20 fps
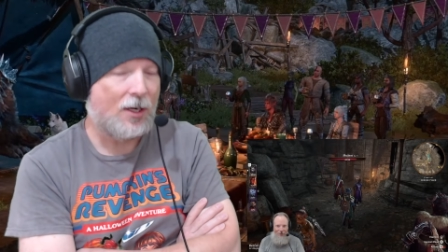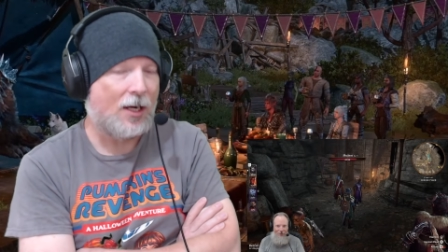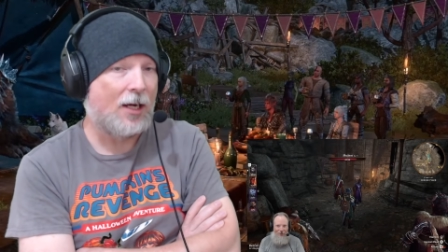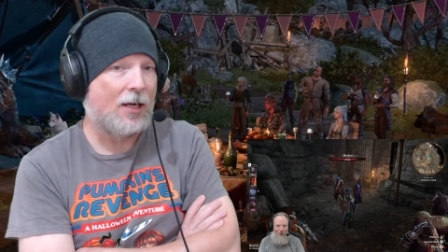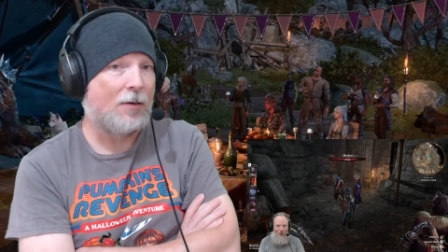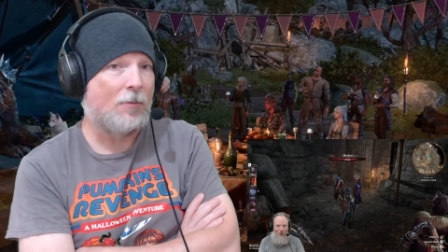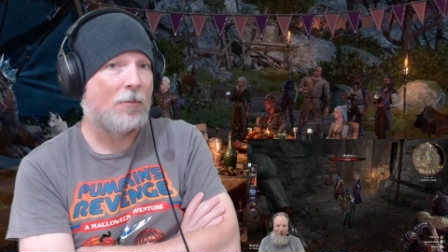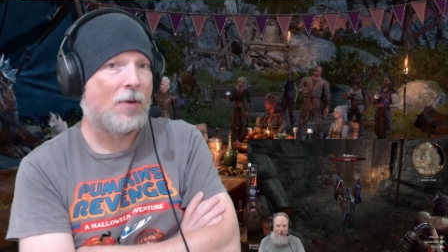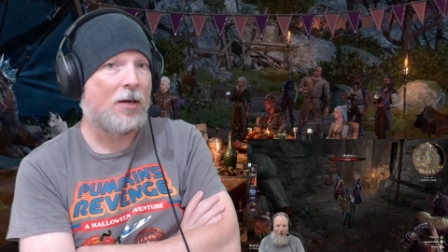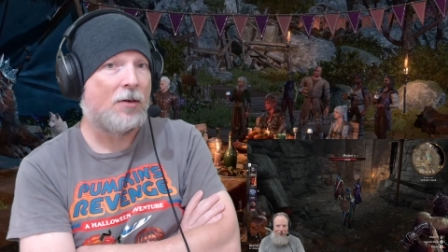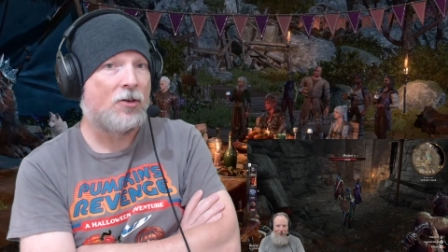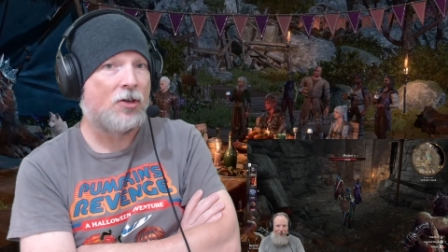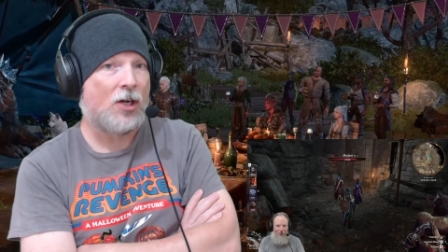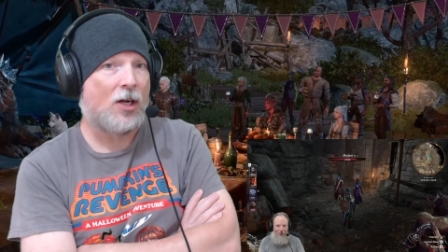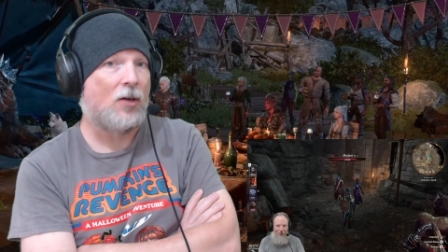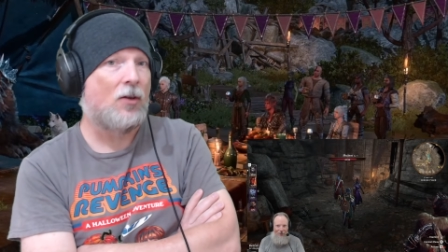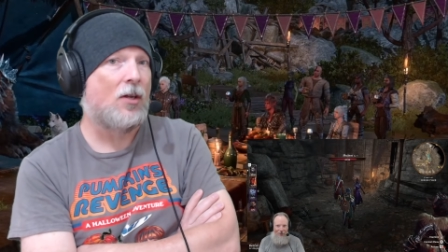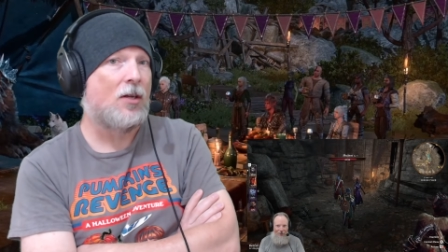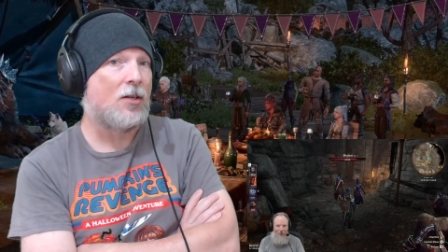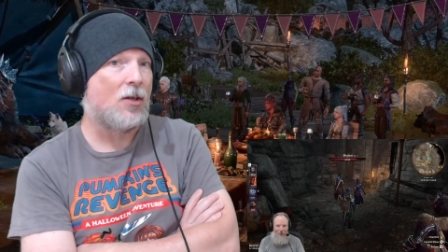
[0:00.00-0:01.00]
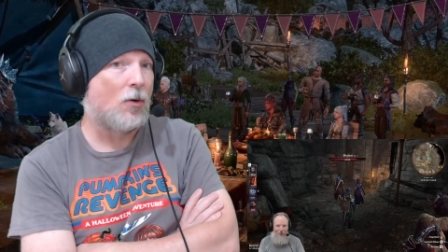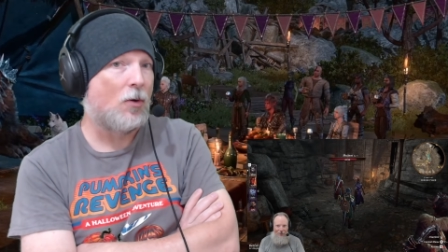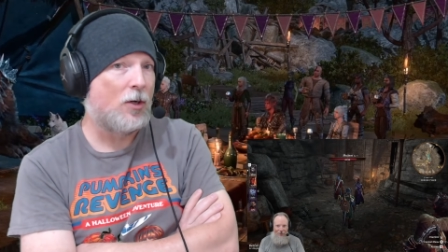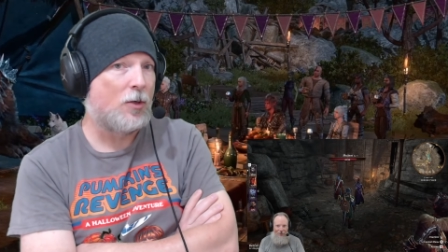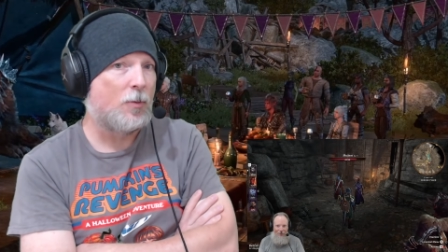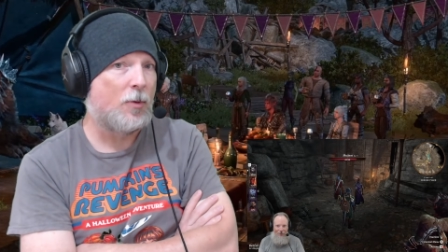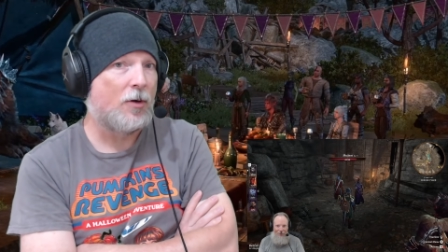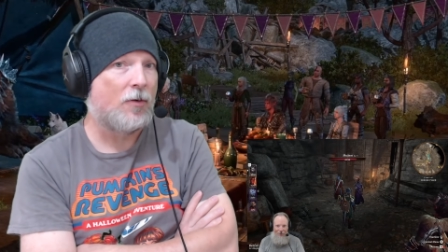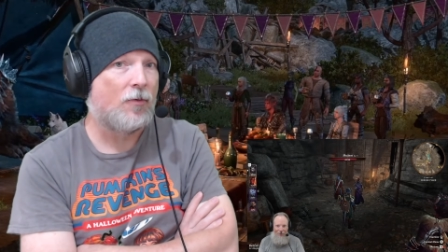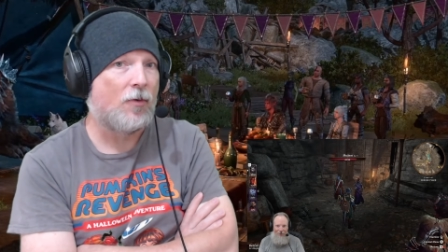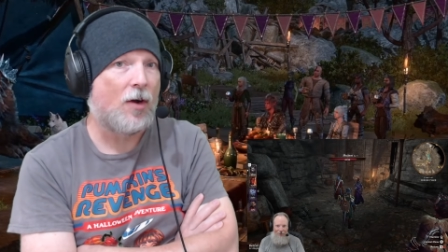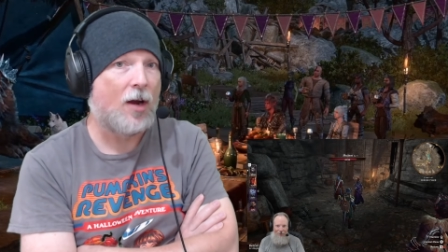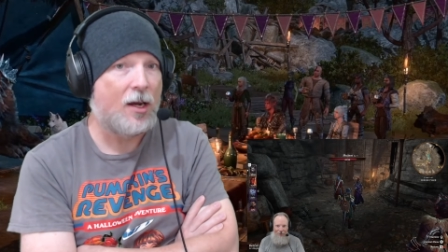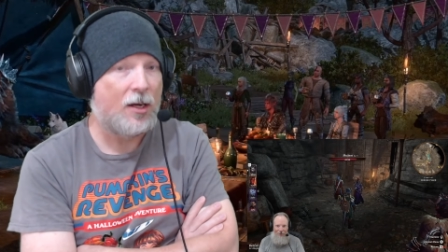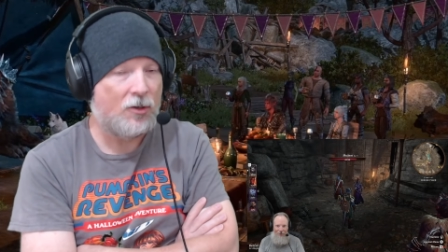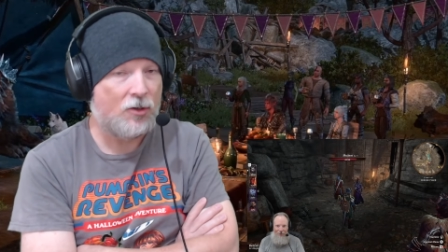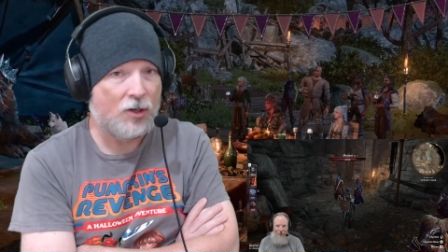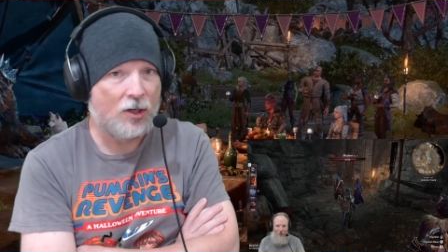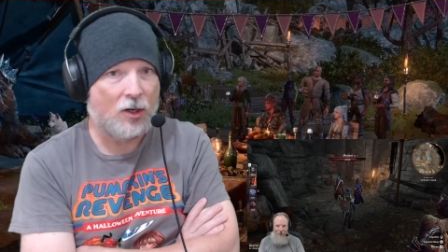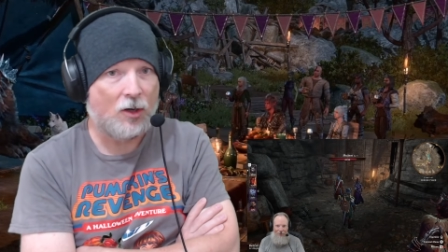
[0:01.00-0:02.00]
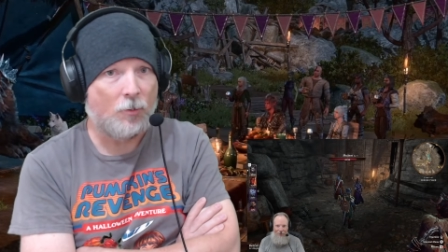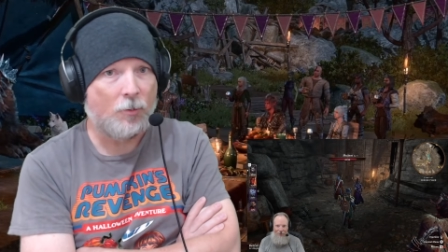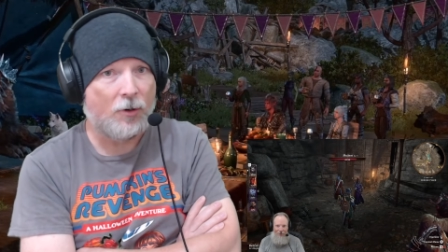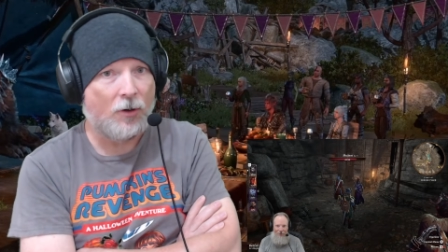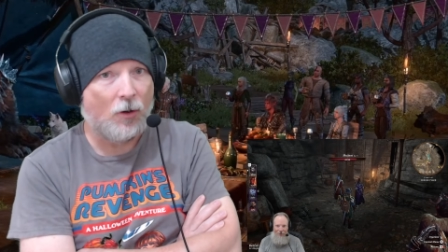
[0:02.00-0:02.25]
and my channel has always been a variety channel, but